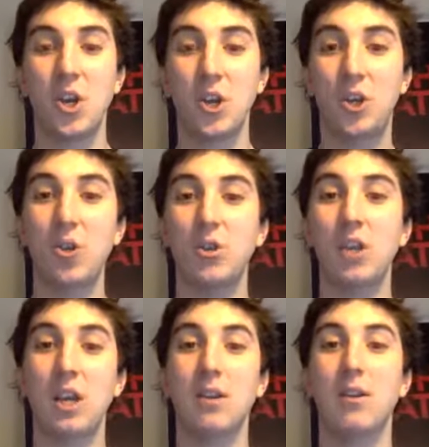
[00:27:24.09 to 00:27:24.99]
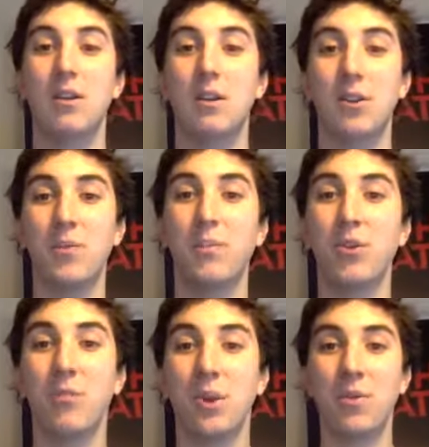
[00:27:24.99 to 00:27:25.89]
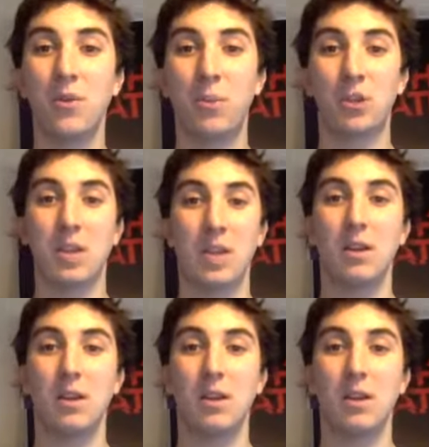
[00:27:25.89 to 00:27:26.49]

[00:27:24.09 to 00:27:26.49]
using the movement of your body